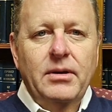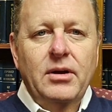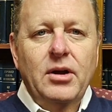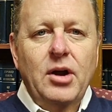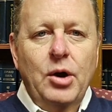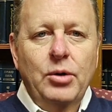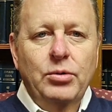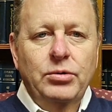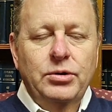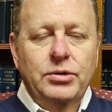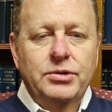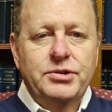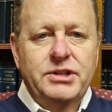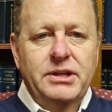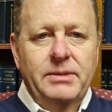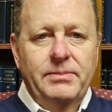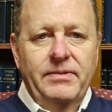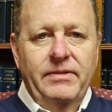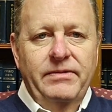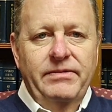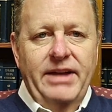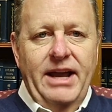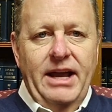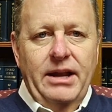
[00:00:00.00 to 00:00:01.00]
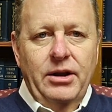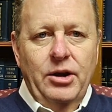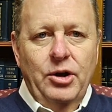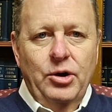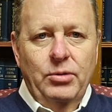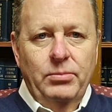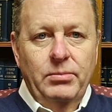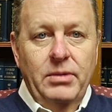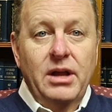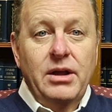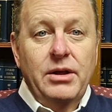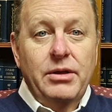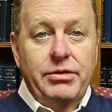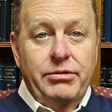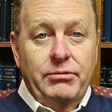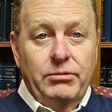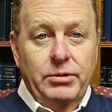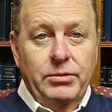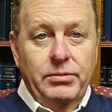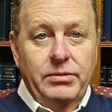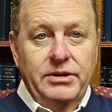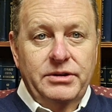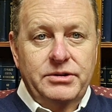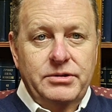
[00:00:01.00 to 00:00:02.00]
ownership of that home
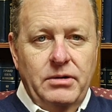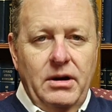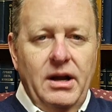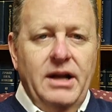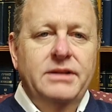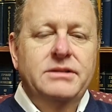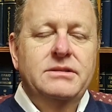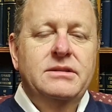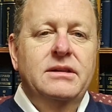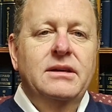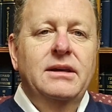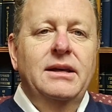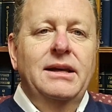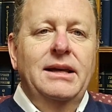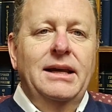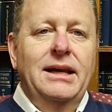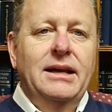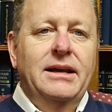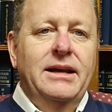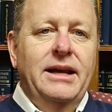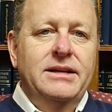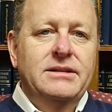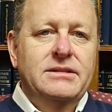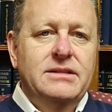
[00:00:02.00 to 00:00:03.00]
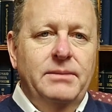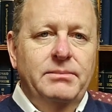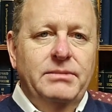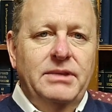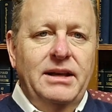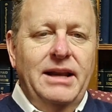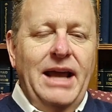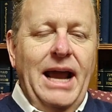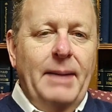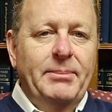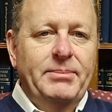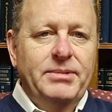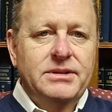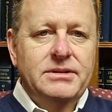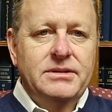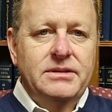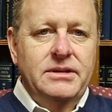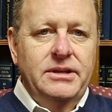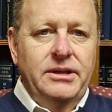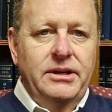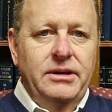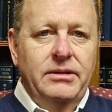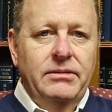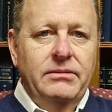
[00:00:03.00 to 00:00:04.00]
through the trust in case something happens
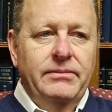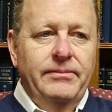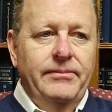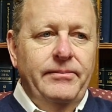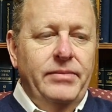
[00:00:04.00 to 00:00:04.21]
to you.